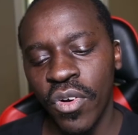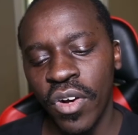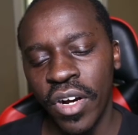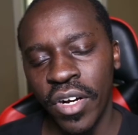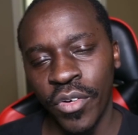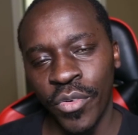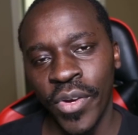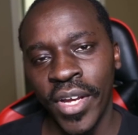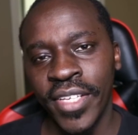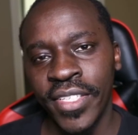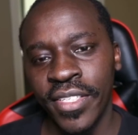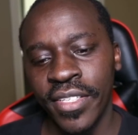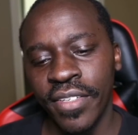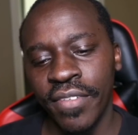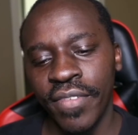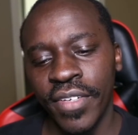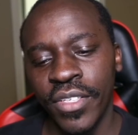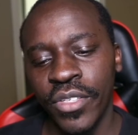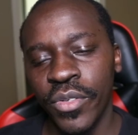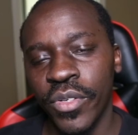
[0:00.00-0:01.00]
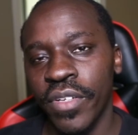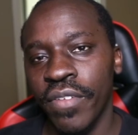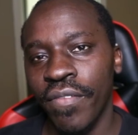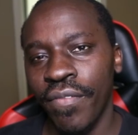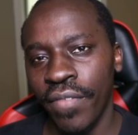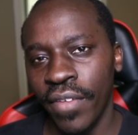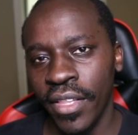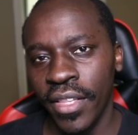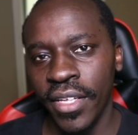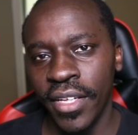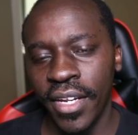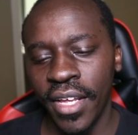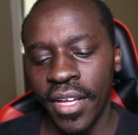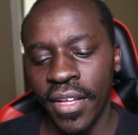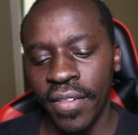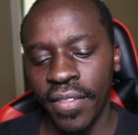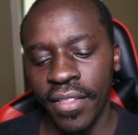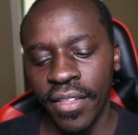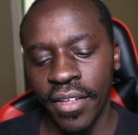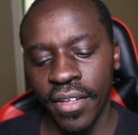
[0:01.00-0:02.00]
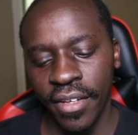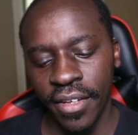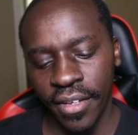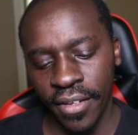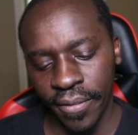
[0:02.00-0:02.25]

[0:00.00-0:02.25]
aggressive, and you can feel it on the.